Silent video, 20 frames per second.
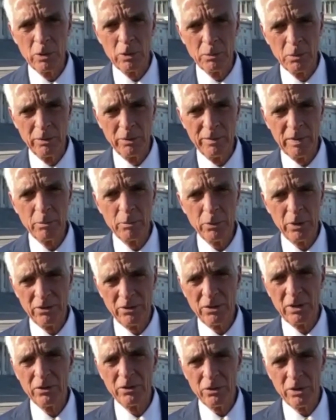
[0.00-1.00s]
removing
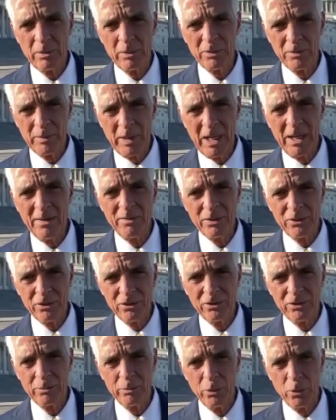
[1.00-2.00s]
President Trump from office
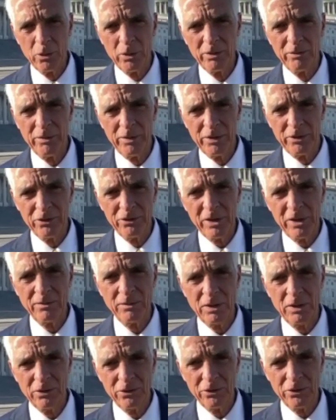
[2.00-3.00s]
is important for the
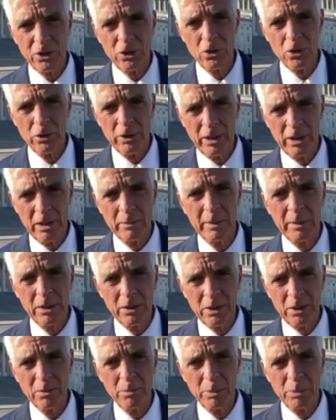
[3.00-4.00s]
safety and security of the
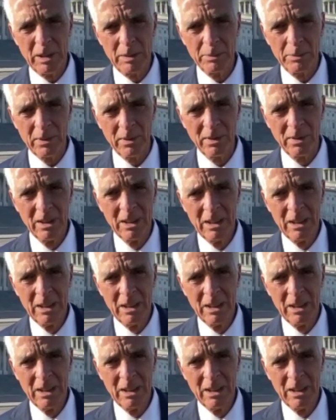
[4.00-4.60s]
American people.